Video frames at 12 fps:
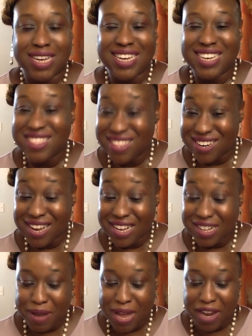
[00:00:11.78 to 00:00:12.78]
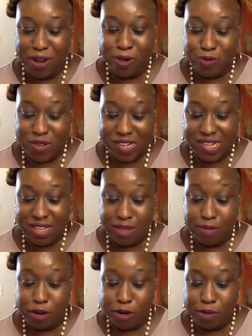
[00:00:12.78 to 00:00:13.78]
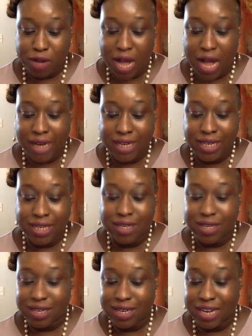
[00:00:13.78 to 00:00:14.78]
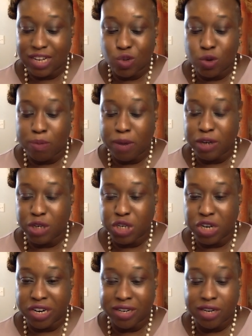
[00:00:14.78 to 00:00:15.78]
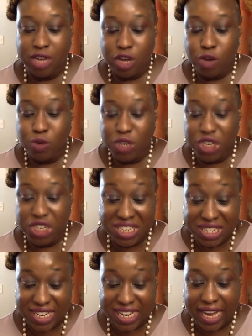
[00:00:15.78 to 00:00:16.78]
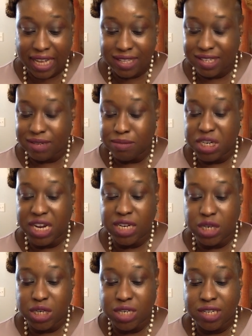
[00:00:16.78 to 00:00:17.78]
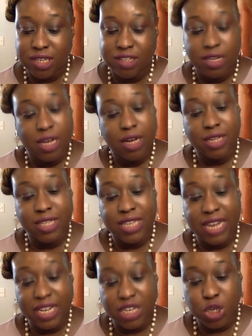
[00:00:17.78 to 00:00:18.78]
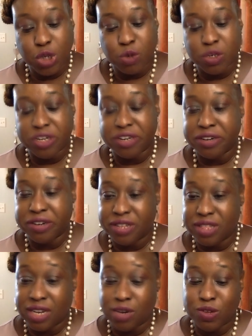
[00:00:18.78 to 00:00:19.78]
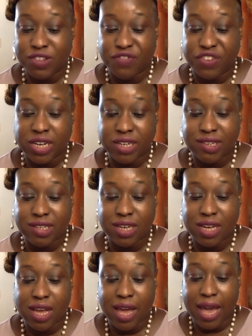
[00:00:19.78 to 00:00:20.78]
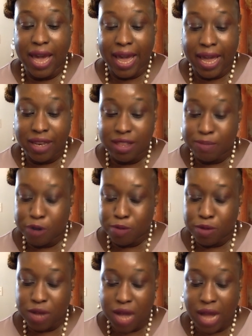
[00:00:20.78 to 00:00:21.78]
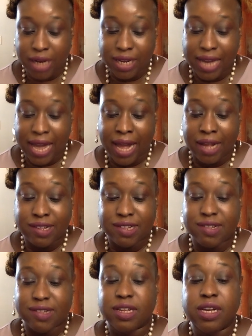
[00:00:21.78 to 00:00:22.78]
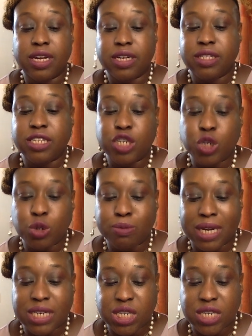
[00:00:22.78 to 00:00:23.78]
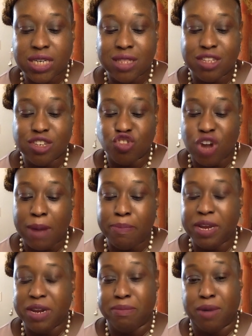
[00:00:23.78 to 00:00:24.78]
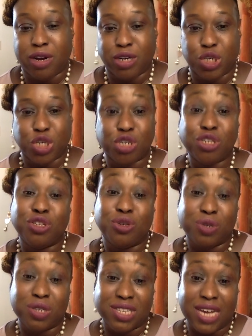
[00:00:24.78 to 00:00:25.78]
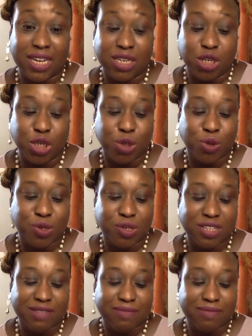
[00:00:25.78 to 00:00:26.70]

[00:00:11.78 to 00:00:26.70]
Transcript: In the next panel, we see the purple colleague next to a bar chart, which indicates some changes. A tech issue occurred and then it was fixed. And the purple colleague asks, "Did you mention the drop in March due to tech issues?"